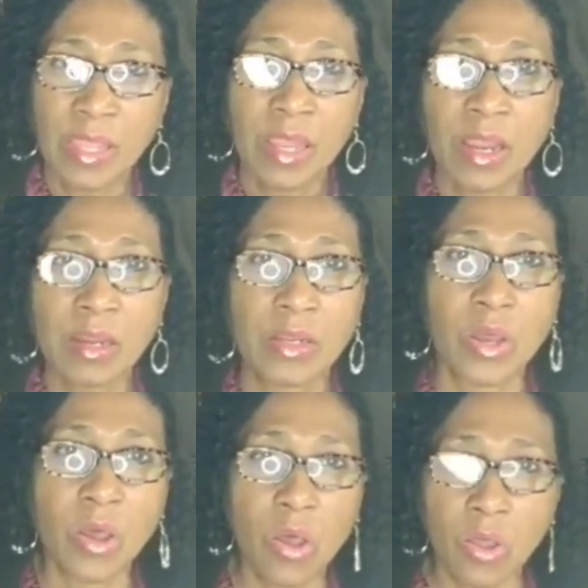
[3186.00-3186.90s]
are
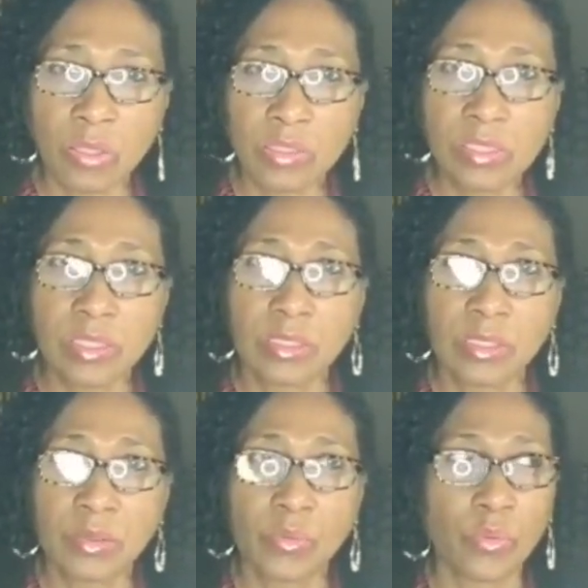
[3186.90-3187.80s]
called,
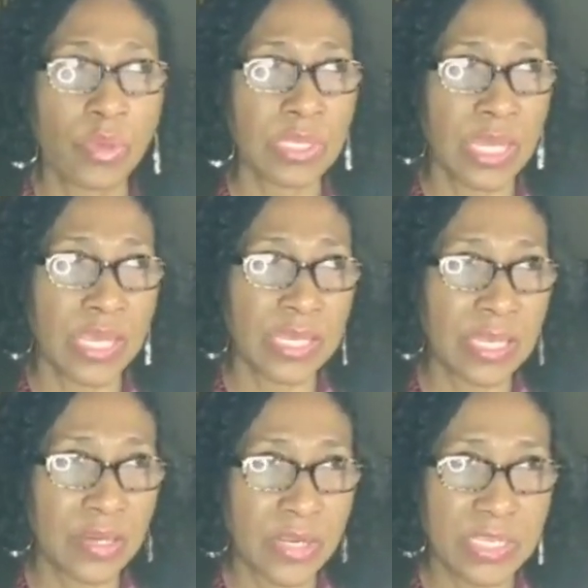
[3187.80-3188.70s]
like
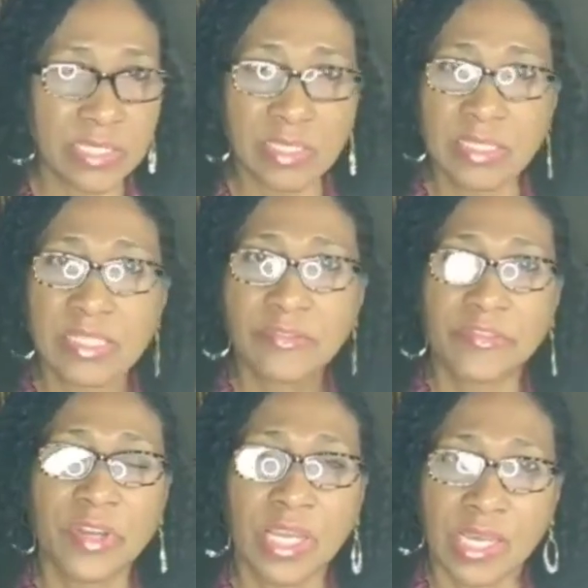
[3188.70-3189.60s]
there is a
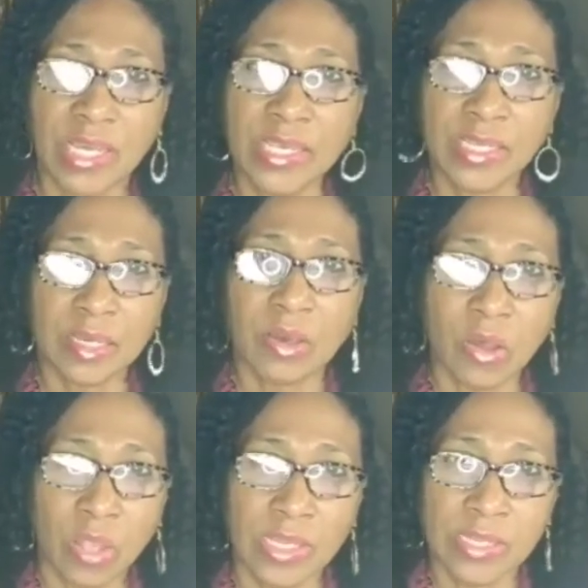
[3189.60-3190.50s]
different kind of
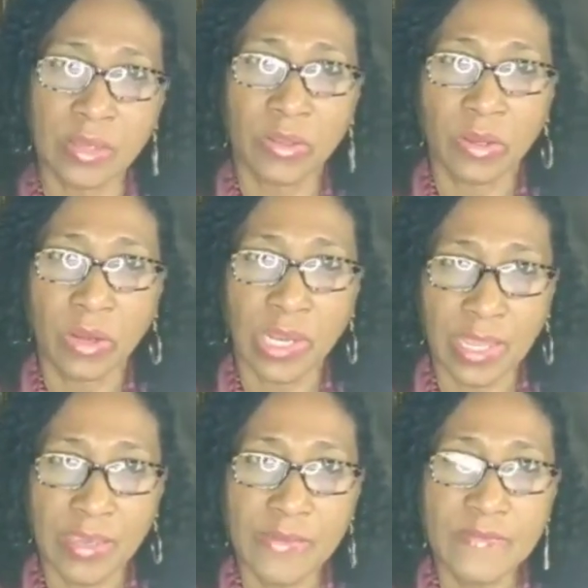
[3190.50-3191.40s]
calling on our
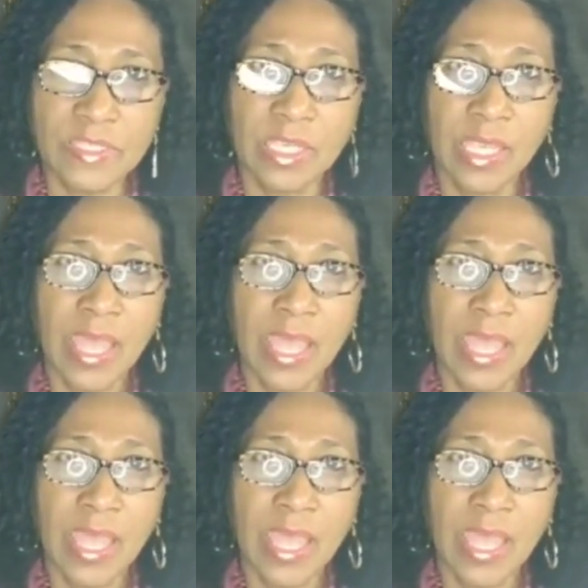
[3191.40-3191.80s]
lives,